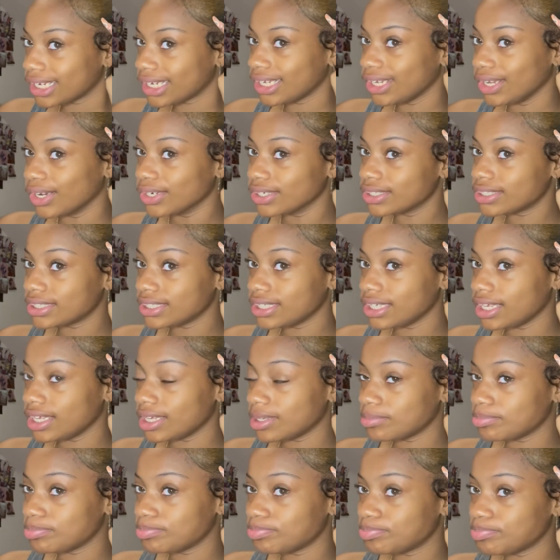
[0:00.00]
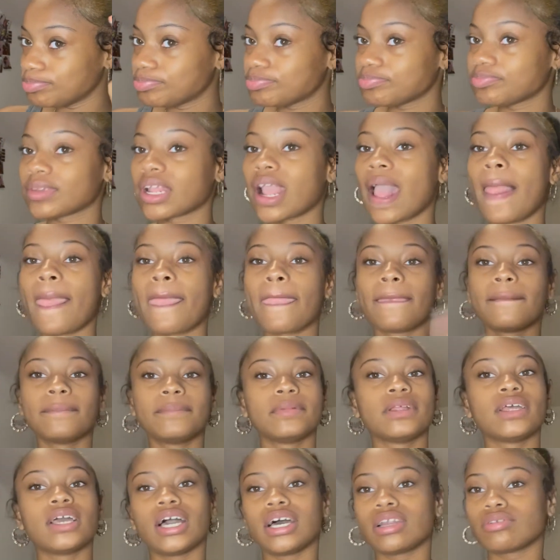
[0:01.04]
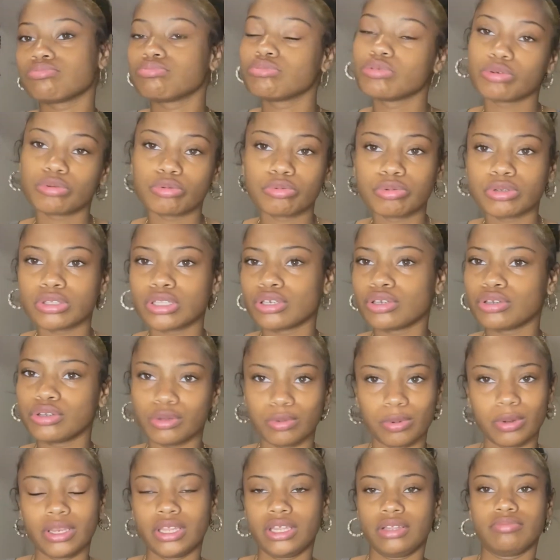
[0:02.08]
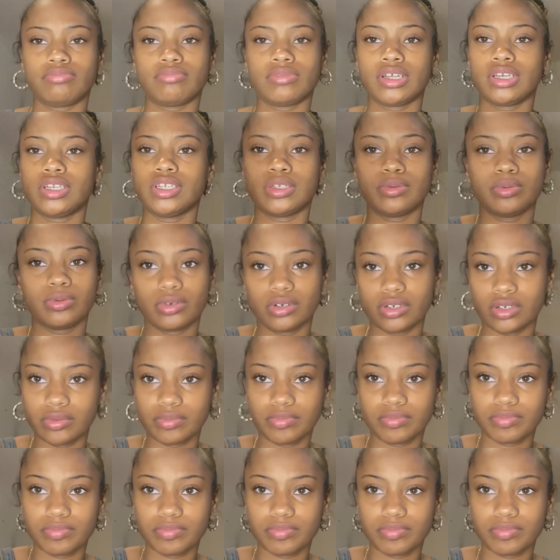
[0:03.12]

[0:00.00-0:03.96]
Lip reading: y'all see it. I don't know what to do with it at this point.